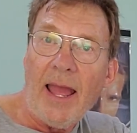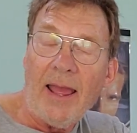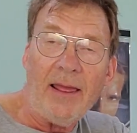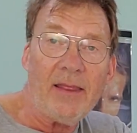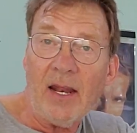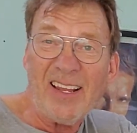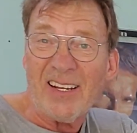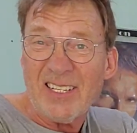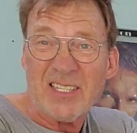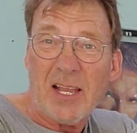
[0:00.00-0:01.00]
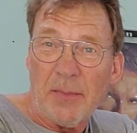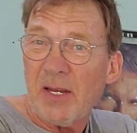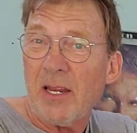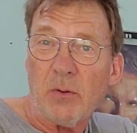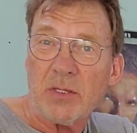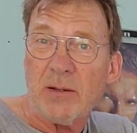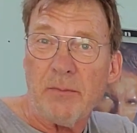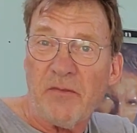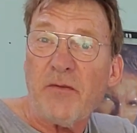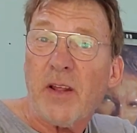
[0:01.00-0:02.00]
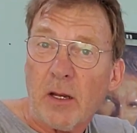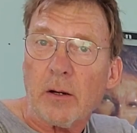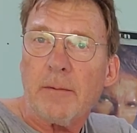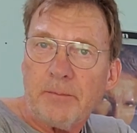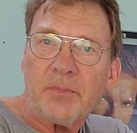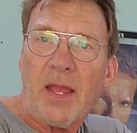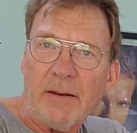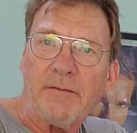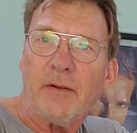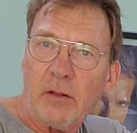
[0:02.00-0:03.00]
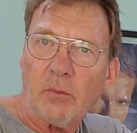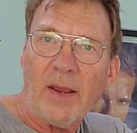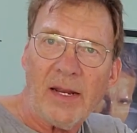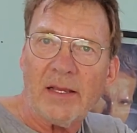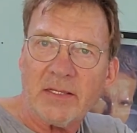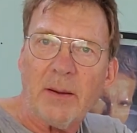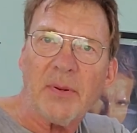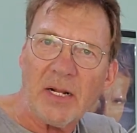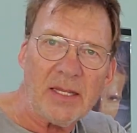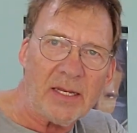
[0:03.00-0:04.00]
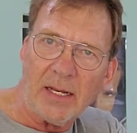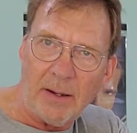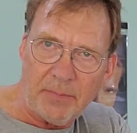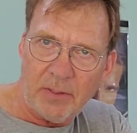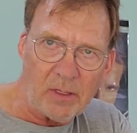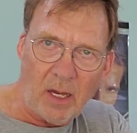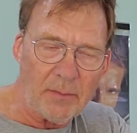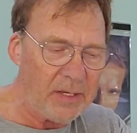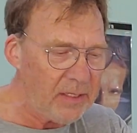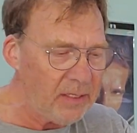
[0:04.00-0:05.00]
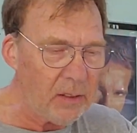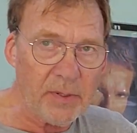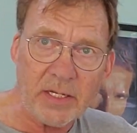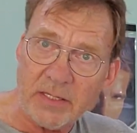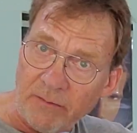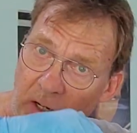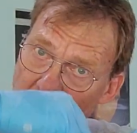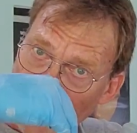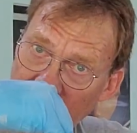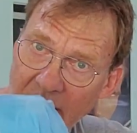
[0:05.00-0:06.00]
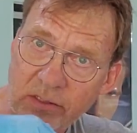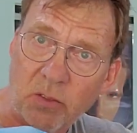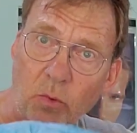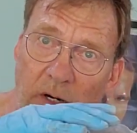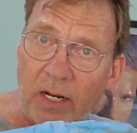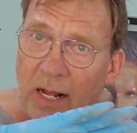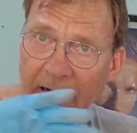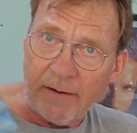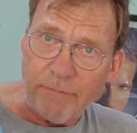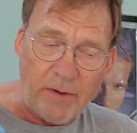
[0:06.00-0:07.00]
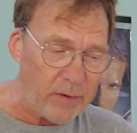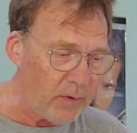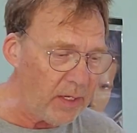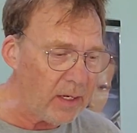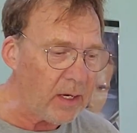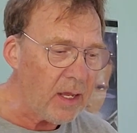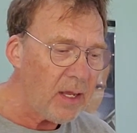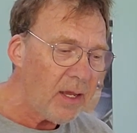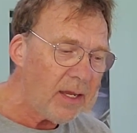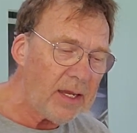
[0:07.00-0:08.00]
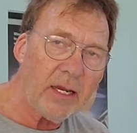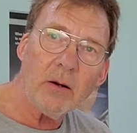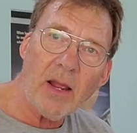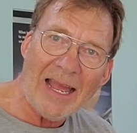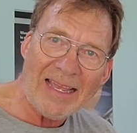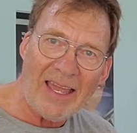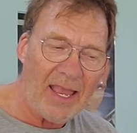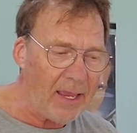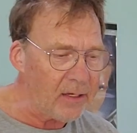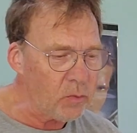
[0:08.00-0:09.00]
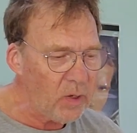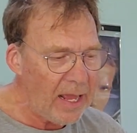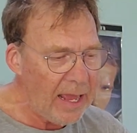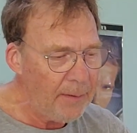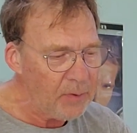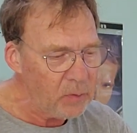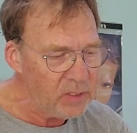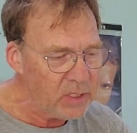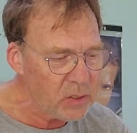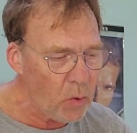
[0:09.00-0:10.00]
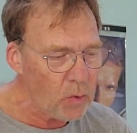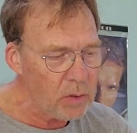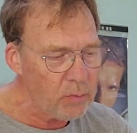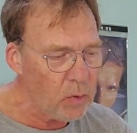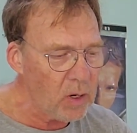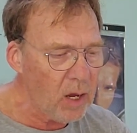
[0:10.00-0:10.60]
And then I can just come in here with some filler and fill the radius up and clean it up. Not a big deal, because I've got a radius to work in, I can feather it in. Here I can't. What happened when this corner broke